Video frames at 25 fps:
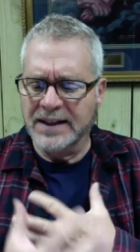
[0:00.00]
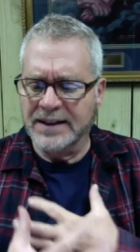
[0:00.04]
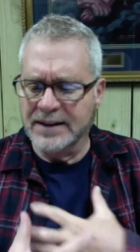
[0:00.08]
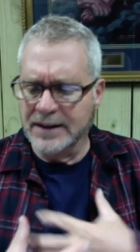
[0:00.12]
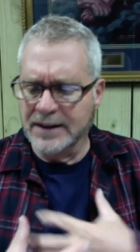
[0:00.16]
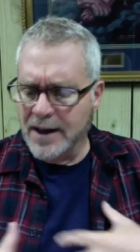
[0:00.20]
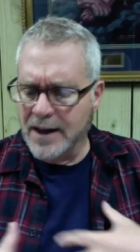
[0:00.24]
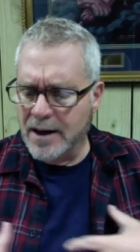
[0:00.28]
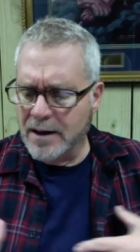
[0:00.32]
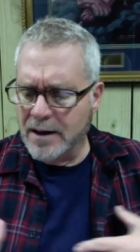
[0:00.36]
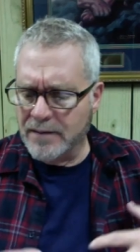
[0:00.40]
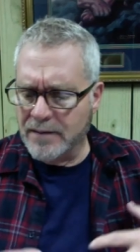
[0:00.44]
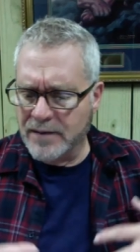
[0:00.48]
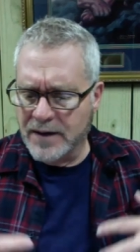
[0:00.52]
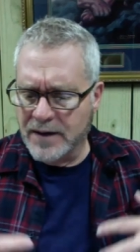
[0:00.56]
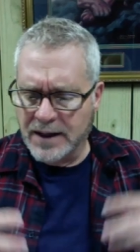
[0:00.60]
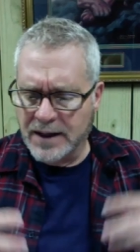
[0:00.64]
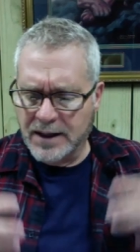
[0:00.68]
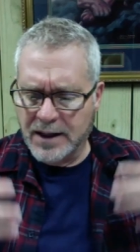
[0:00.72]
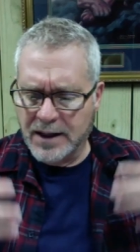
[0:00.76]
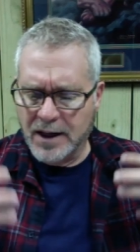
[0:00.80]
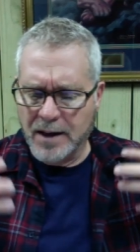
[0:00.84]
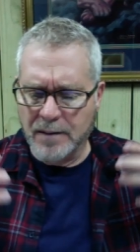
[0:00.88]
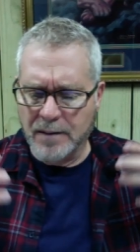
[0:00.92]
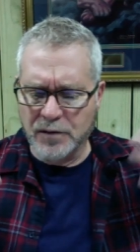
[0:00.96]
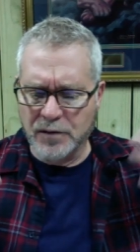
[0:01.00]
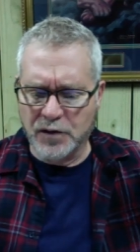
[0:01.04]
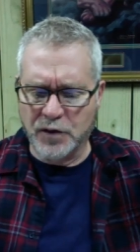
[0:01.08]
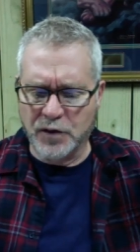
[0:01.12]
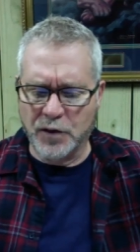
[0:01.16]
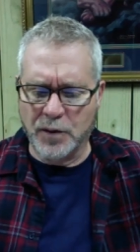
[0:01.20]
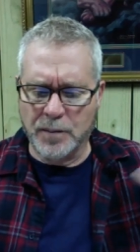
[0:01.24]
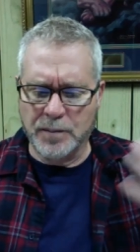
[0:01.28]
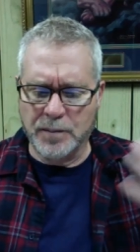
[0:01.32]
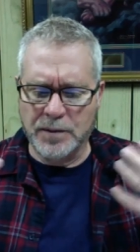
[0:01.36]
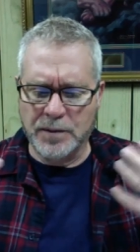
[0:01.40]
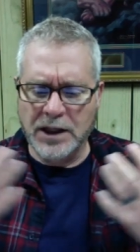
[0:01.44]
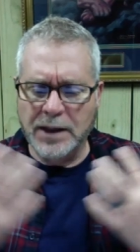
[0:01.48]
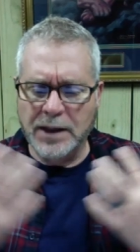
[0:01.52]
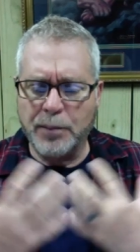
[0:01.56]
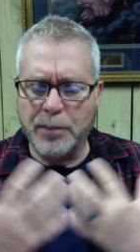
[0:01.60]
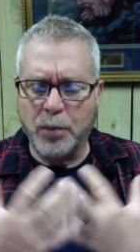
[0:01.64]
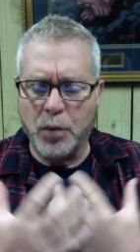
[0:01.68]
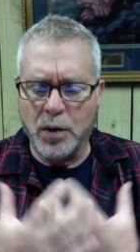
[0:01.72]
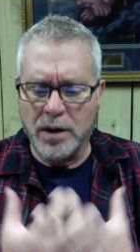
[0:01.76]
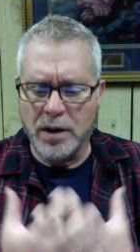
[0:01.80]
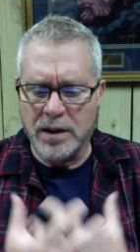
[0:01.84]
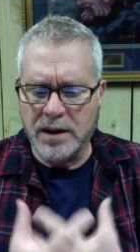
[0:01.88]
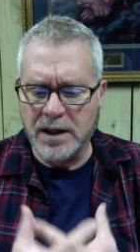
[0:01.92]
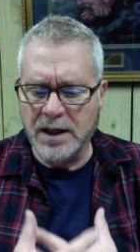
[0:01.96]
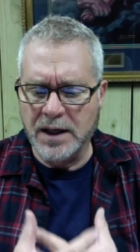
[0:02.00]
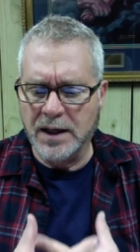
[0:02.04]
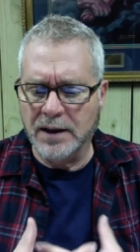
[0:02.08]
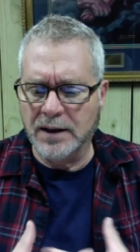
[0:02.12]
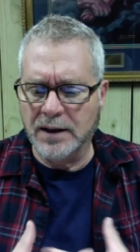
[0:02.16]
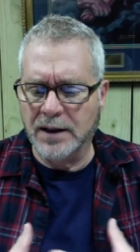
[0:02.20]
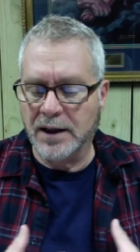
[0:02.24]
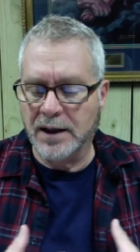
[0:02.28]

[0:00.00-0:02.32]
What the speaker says: love that comes from deep within